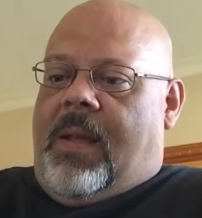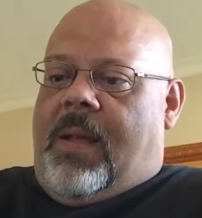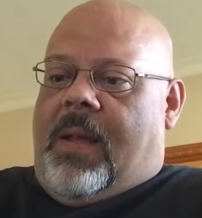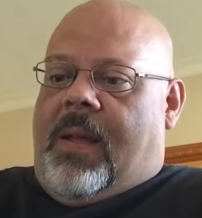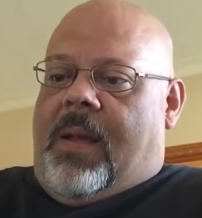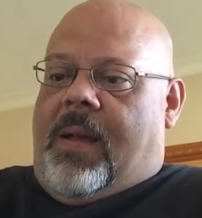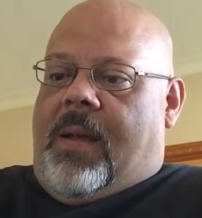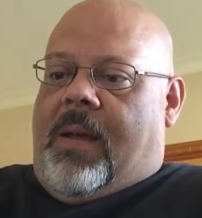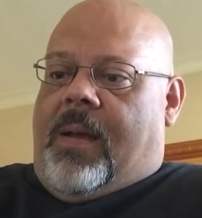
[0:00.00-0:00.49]

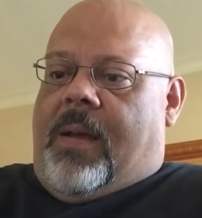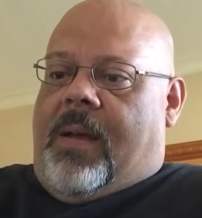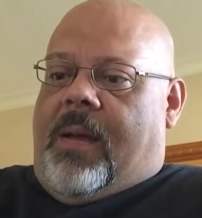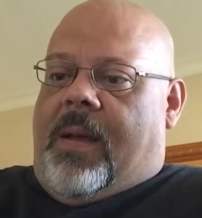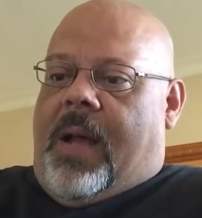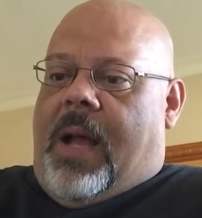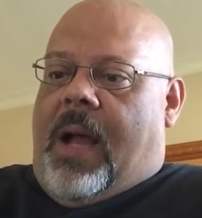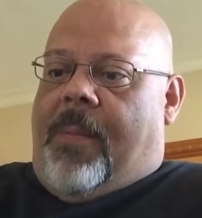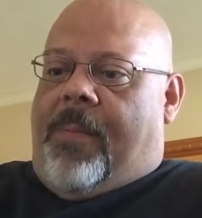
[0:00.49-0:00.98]
The
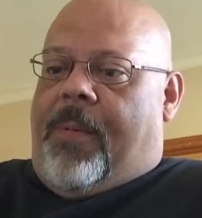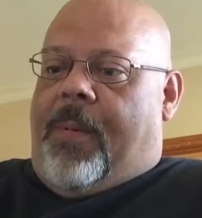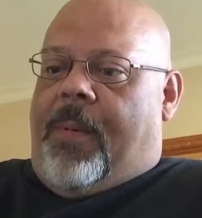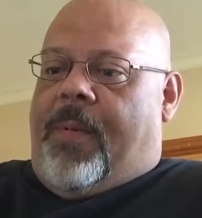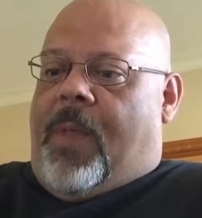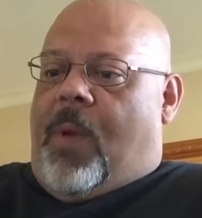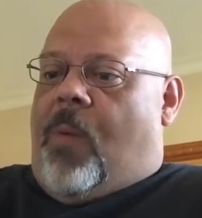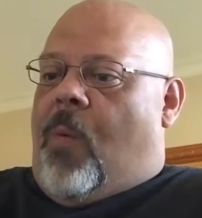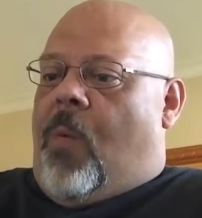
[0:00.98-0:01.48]

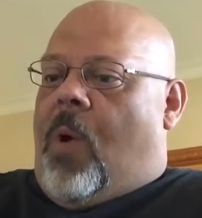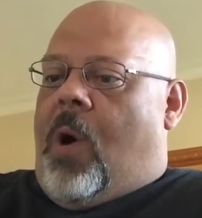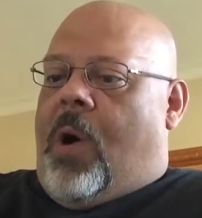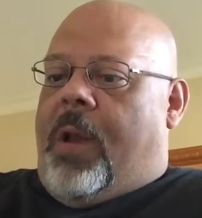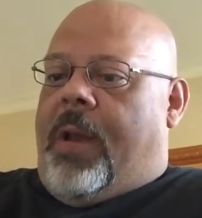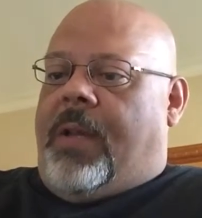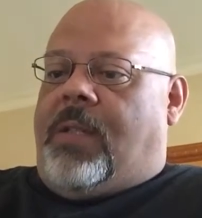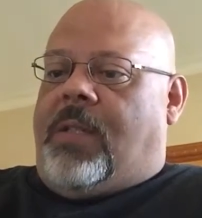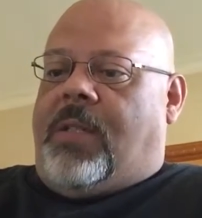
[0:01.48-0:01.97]

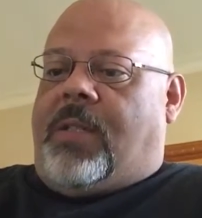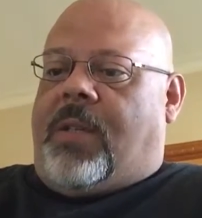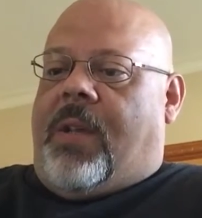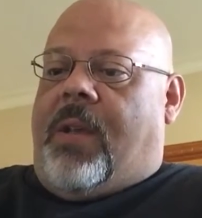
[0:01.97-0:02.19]
wattage